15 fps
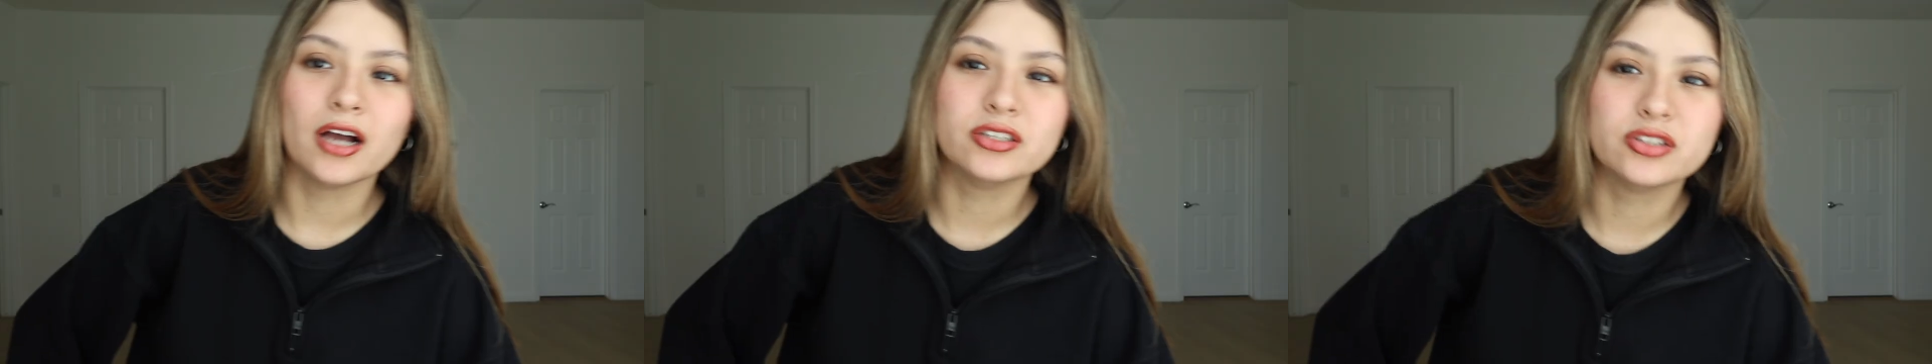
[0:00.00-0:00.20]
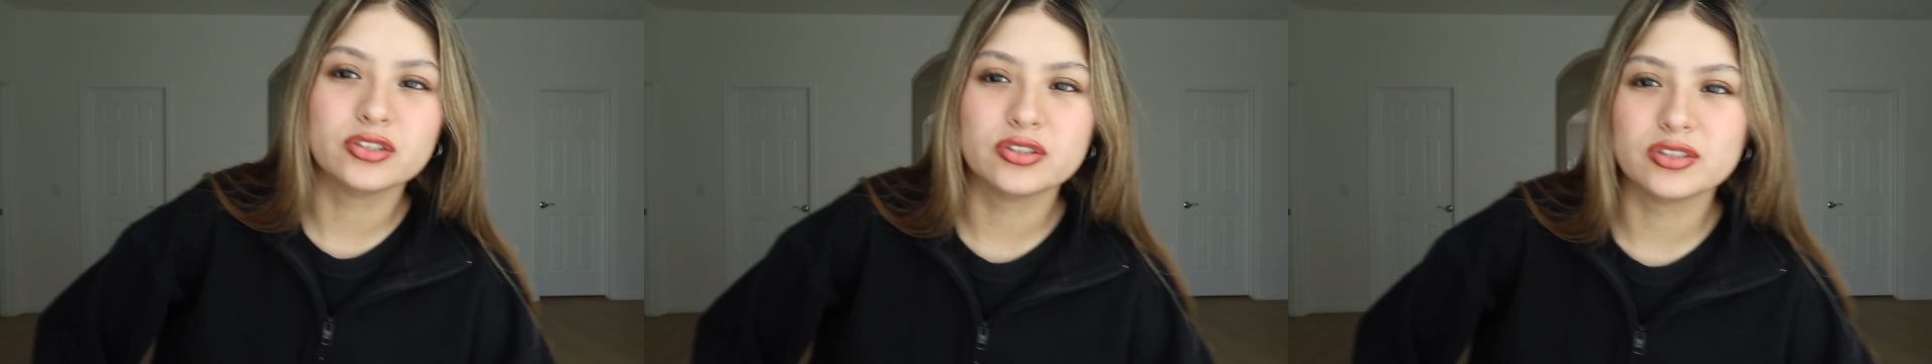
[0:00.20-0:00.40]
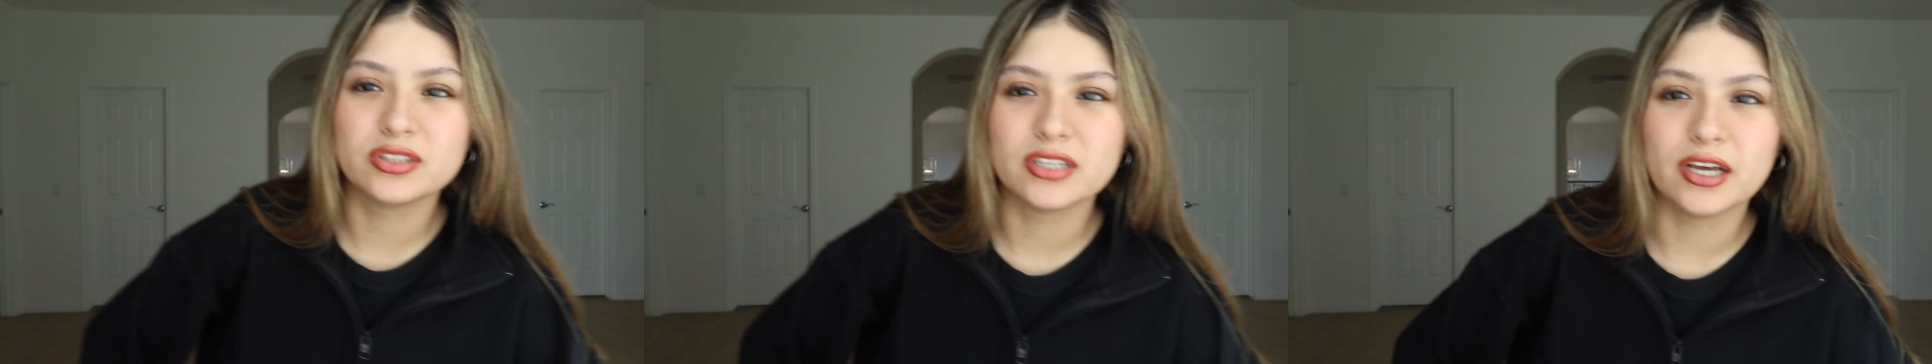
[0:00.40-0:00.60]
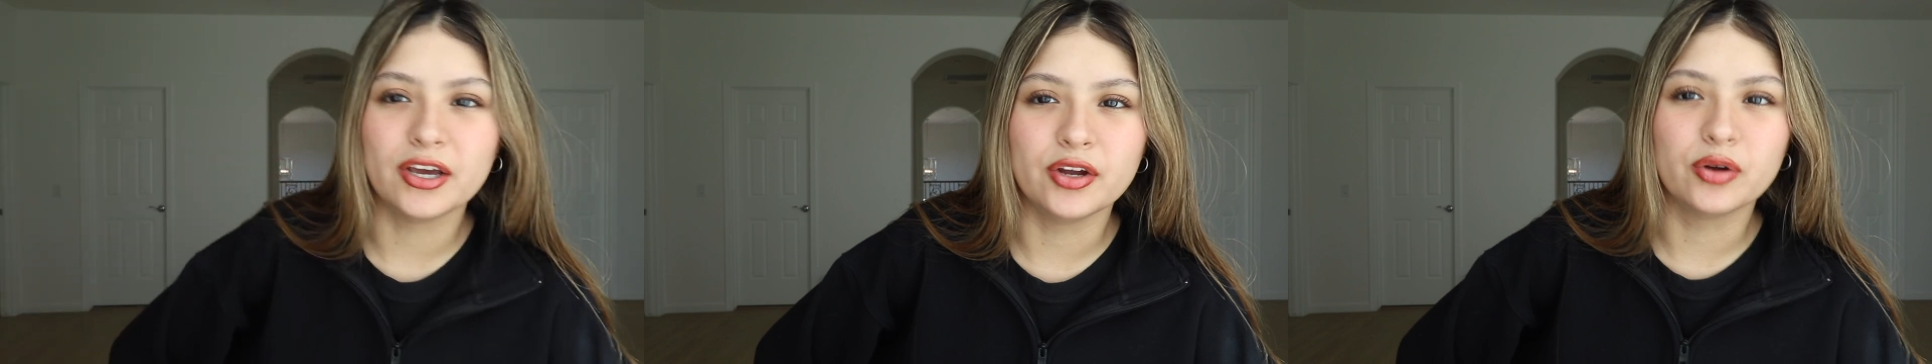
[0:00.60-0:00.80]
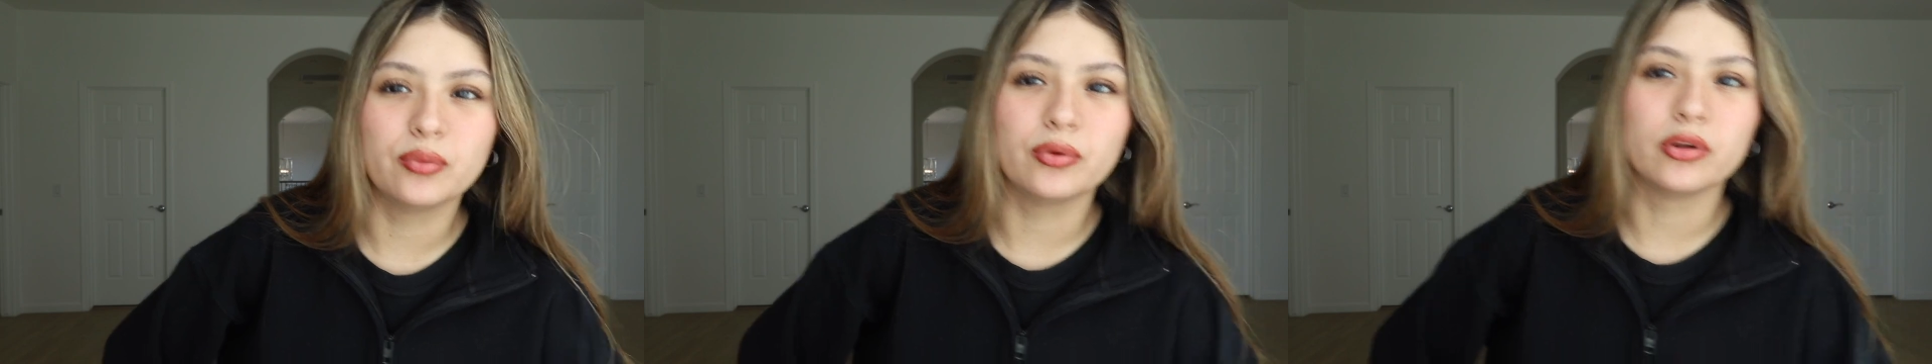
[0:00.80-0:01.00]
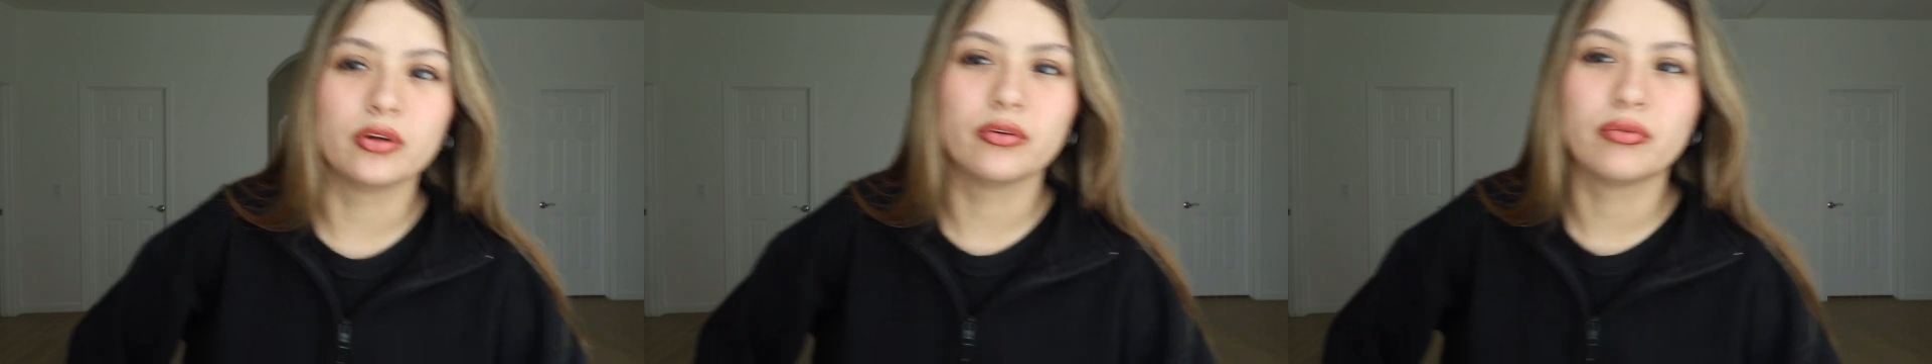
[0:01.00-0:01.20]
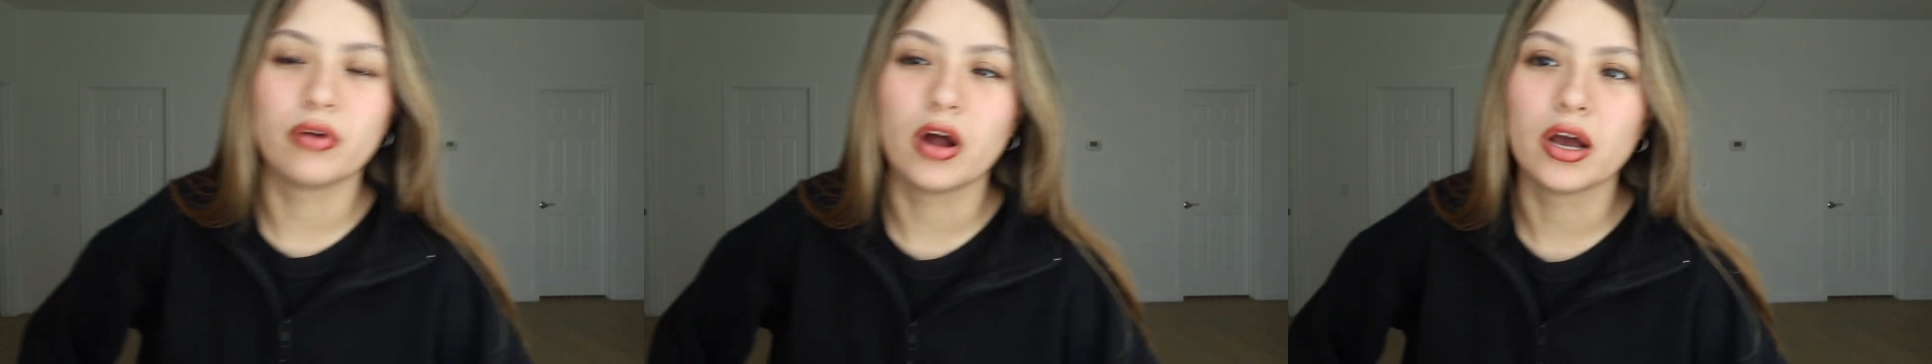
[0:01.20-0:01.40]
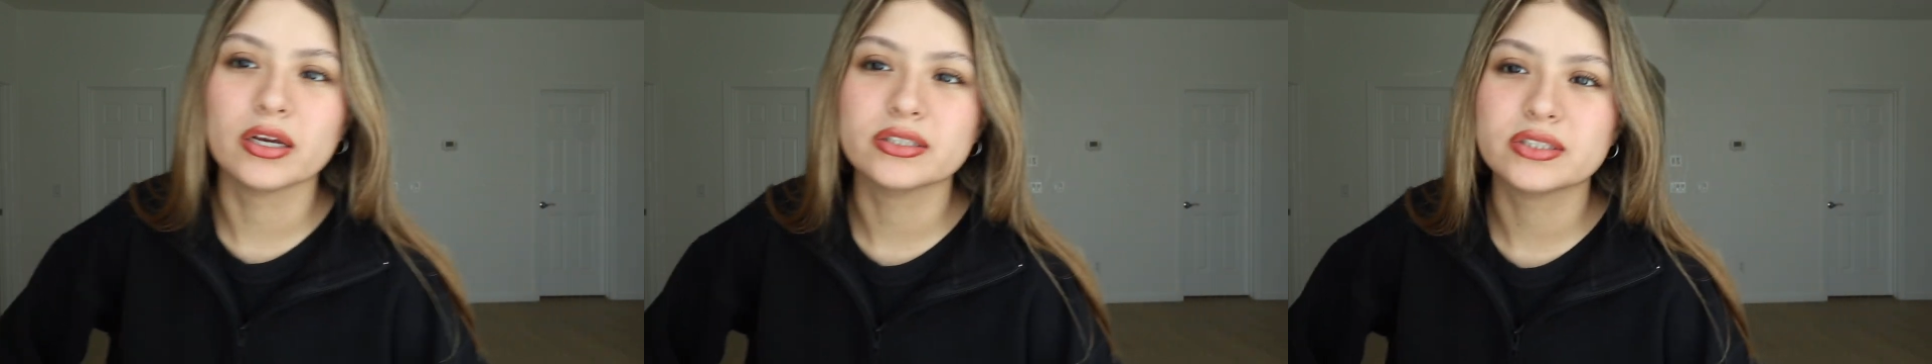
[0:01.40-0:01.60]
I just ate a bowl of
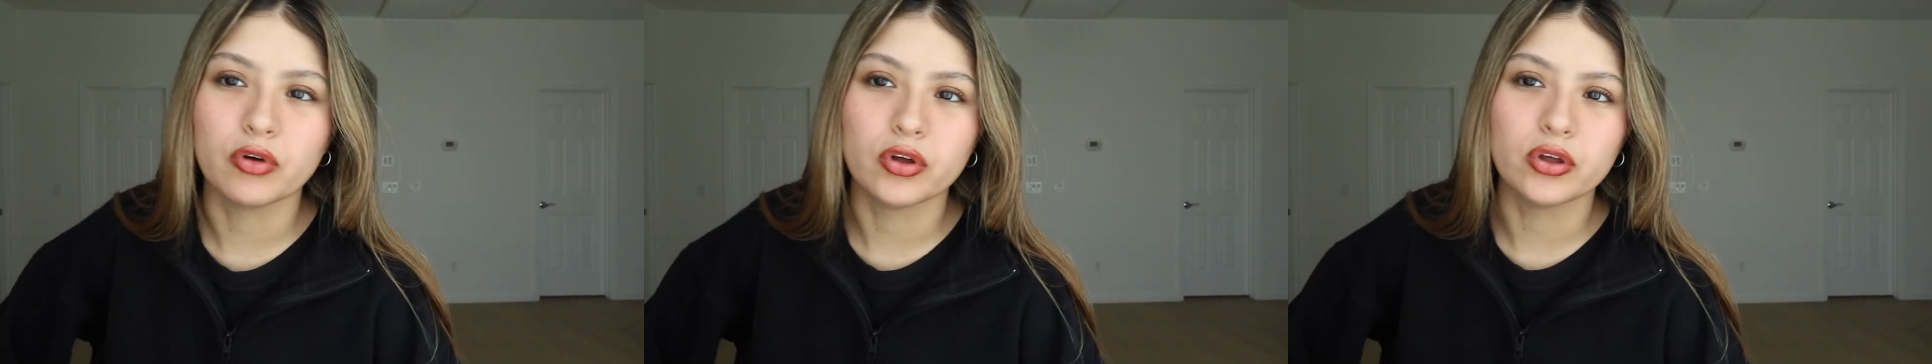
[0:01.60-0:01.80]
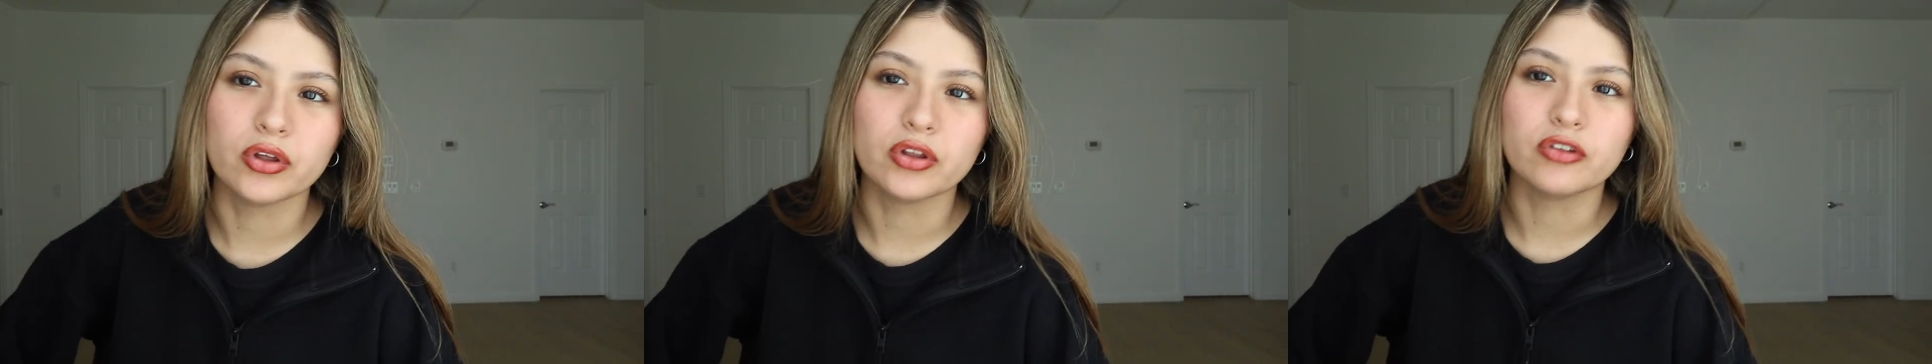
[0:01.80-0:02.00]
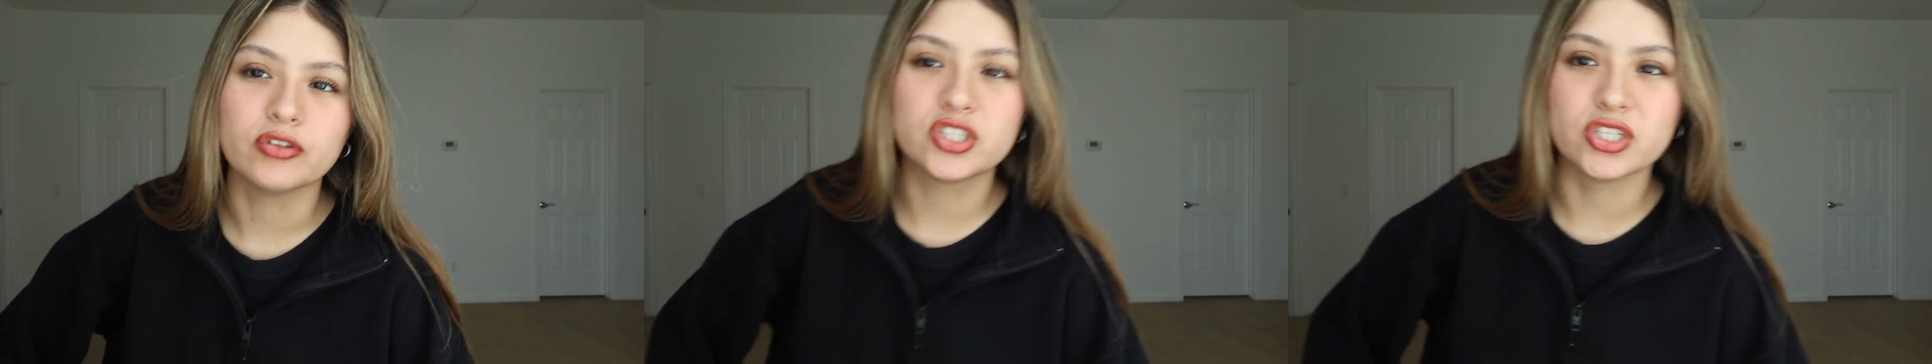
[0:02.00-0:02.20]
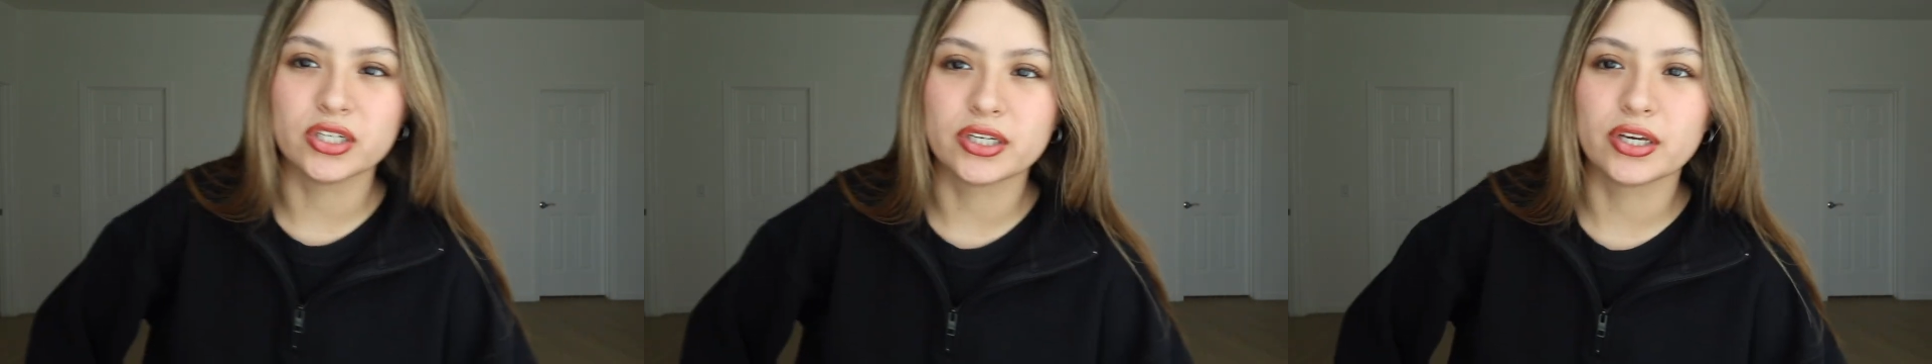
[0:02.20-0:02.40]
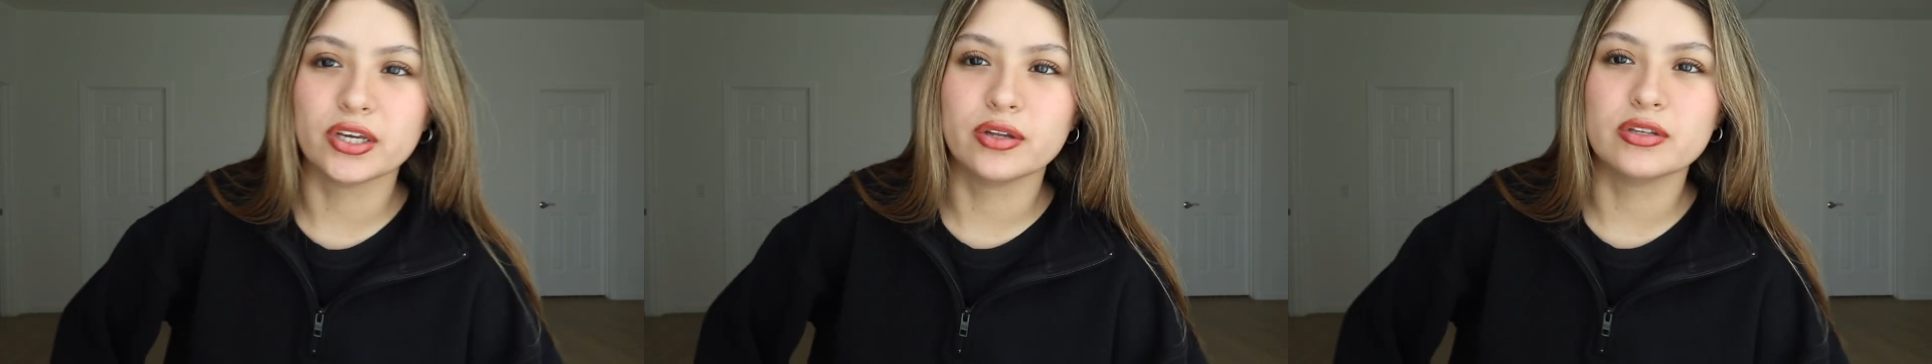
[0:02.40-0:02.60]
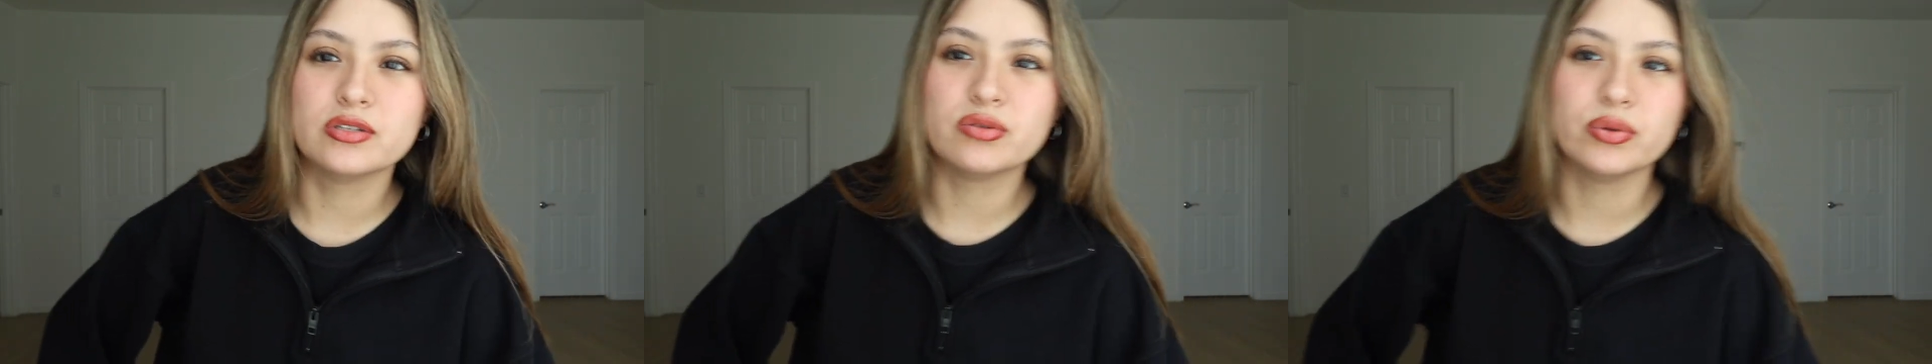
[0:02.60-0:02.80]
rice with chicken,